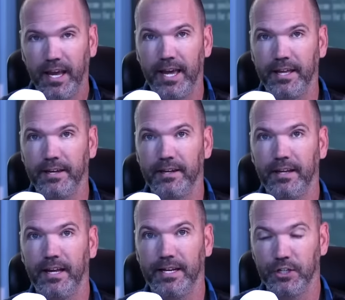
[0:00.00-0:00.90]
And
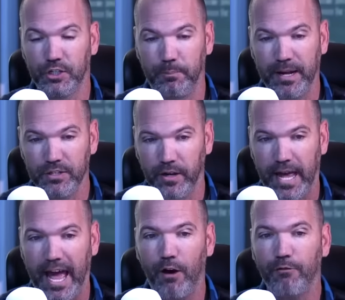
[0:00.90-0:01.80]
it just depends on
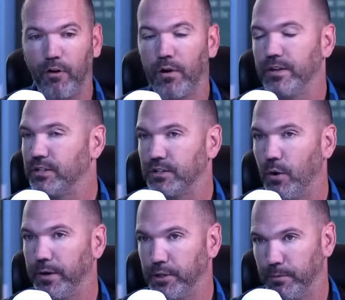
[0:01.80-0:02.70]
how far this is
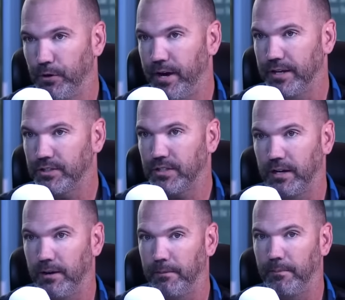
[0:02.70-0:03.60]
going to progress.
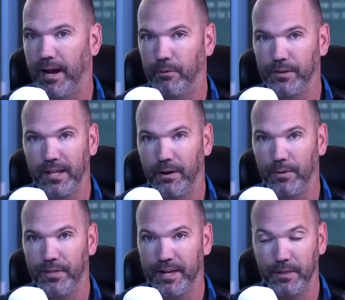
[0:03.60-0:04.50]
I
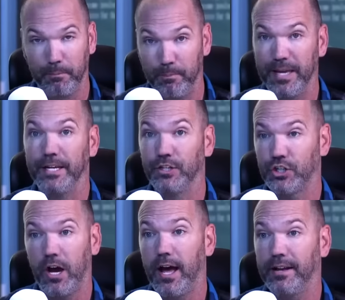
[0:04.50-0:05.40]
would think the big
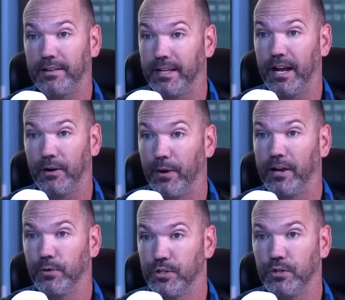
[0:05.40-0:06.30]
shot that
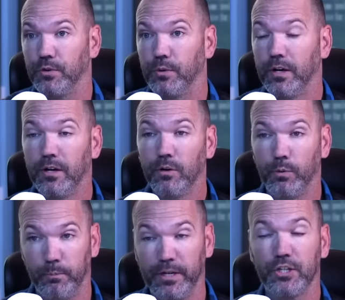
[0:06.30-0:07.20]
Iran would do
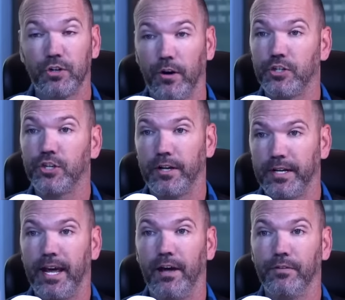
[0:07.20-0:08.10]
would be to start
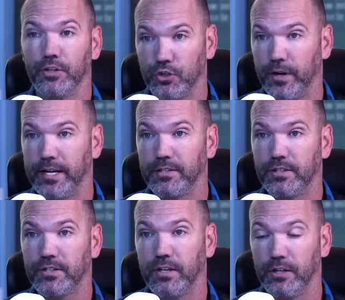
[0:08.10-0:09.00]
shutting down the
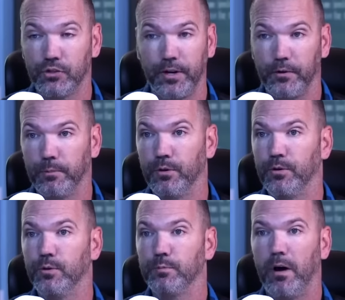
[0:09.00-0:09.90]
straits, Strait of
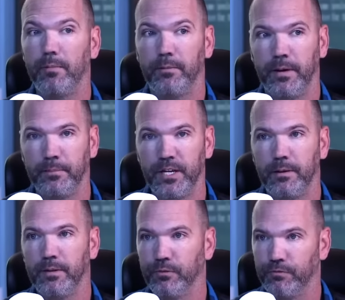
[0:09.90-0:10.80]
Hormuz, Bab
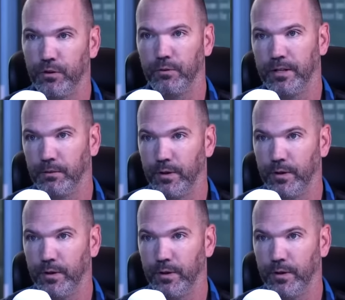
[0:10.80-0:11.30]
el-Mandeb, and the further in the